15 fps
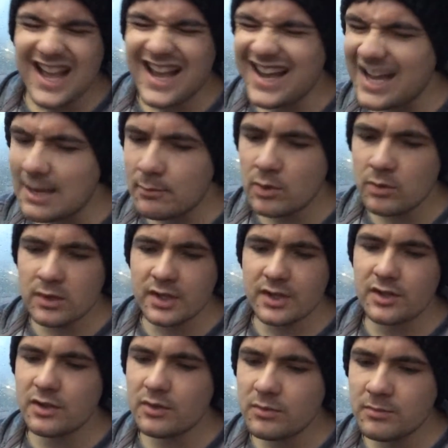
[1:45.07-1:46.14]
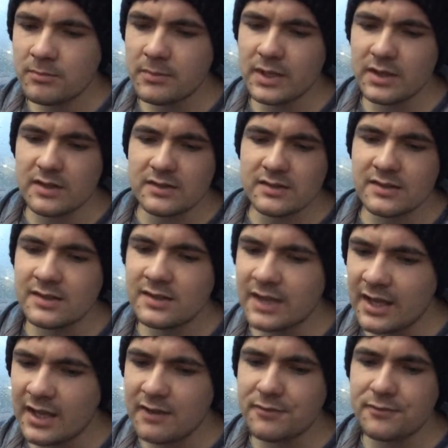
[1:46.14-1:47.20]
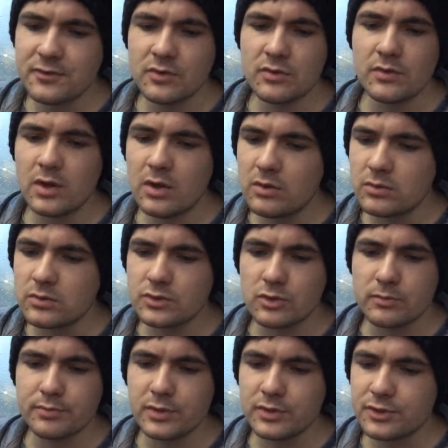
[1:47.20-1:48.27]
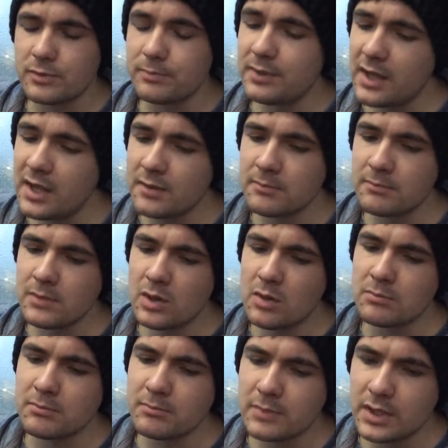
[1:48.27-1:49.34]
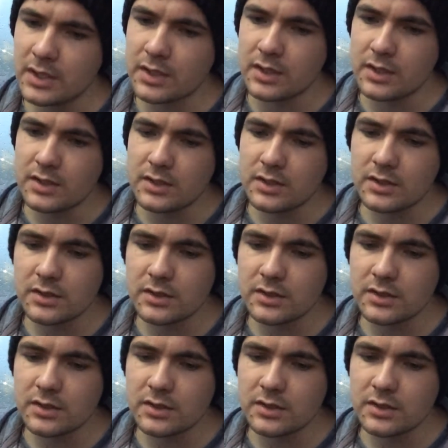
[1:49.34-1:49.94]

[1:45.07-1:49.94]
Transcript: I'm only human after all Don't put the blame on me